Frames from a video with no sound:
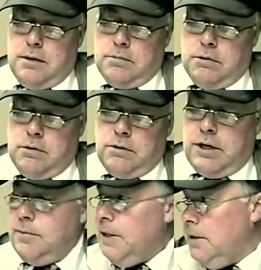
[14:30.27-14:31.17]

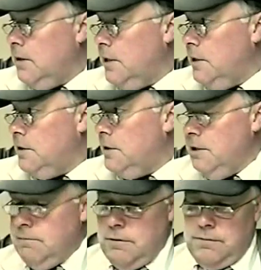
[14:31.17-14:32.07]
programming. Can you
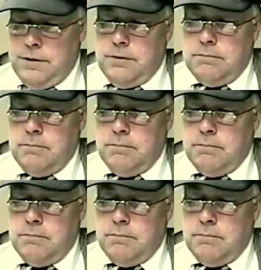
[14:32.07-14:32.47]
see over there?